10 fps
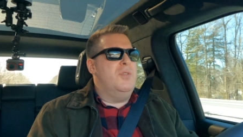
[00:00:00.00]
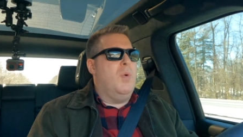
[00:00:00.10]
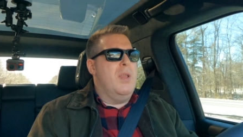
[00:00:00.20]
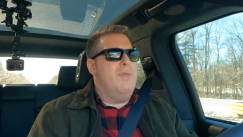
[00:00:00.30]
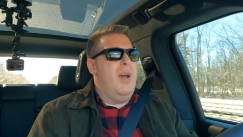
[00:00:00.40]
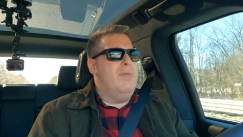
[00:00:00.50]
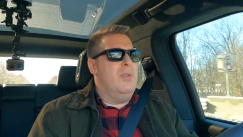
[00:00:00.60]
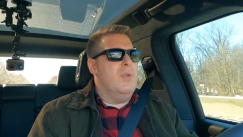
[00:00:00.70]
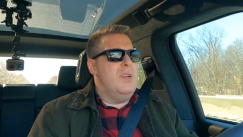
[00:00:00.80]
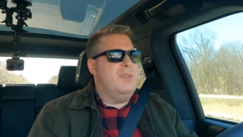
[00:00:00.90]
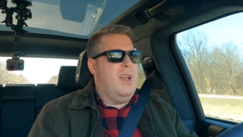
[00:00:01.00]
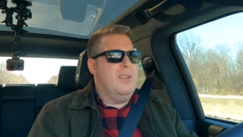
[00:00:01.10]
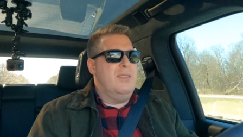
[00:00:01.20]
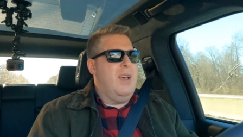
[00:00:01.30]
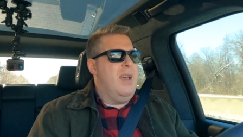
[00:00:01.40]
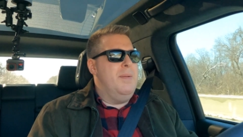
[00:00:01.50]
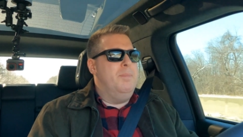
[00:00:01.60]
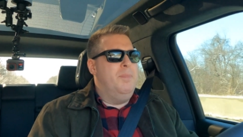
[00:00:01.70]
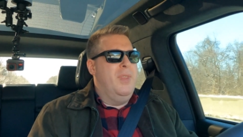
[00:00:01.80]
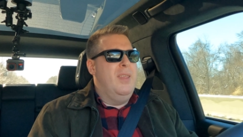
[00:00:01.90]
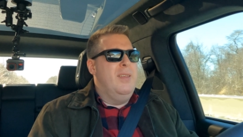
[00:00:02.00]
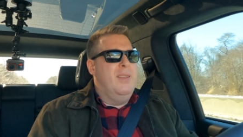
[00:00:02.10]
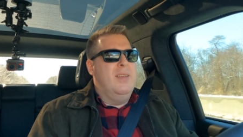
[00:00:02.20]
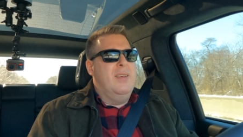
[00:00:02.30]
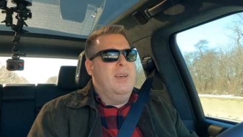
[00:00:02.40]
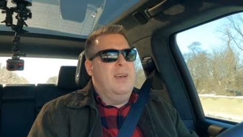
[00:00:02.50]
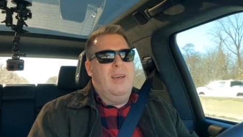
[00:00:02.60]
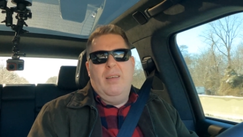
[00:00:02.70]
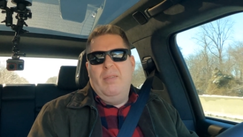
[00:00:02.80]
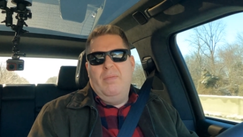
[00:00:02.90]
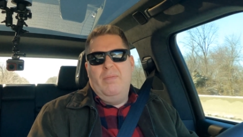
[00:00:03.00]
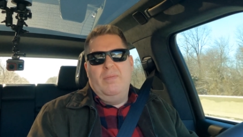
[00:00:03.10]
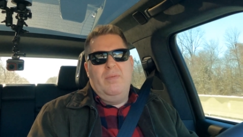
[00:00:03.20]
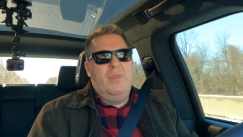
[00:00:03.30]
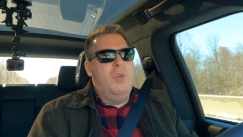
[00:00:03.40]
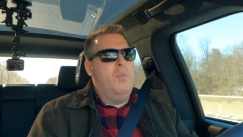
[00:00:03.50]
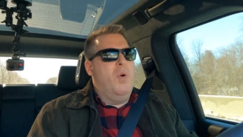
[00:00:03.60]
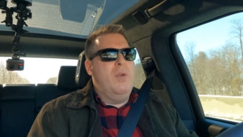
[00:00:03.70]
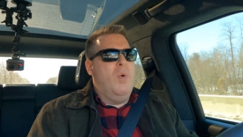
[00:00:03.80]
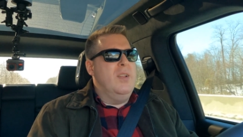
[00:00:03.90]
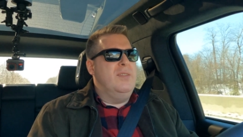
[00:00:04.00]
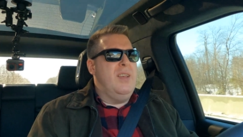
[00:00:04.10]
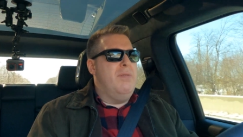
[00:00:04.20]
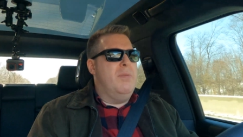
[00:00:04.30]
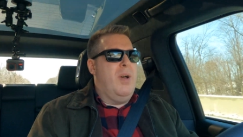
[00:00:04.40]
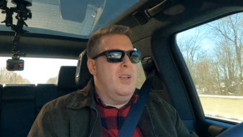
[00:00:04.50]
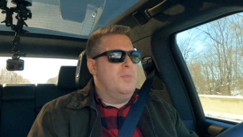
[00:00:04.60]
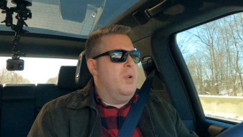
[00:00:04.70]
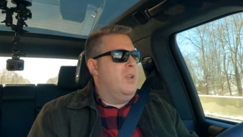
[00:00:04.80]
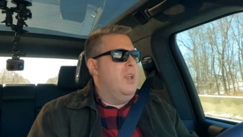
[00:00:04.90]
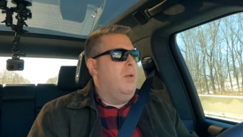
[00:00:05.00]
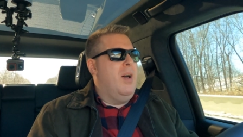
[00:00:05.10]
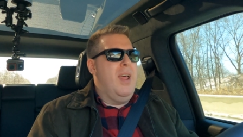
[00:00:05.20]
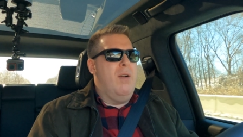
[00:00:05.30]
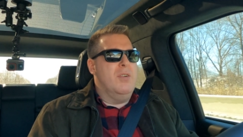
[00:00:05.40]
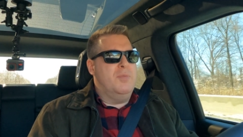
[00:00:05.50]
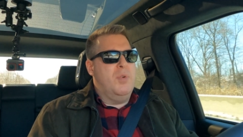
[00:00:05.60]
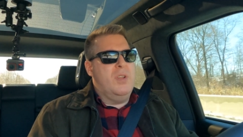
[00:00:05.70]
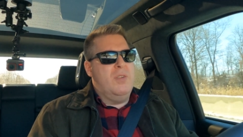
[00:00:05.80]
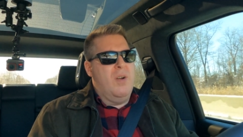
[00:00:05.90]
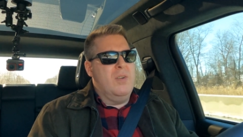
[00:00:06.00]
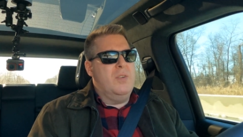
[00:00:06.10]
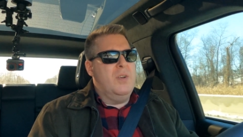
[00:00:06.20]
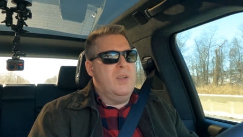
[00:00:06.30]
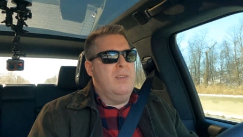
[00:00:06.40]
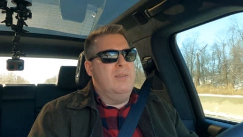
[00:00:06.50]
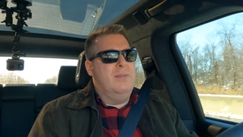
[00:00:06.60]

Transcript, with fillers: it's 25 degrees outside. Uh, 2.17 miles per kilowatt hour is pretty darn good.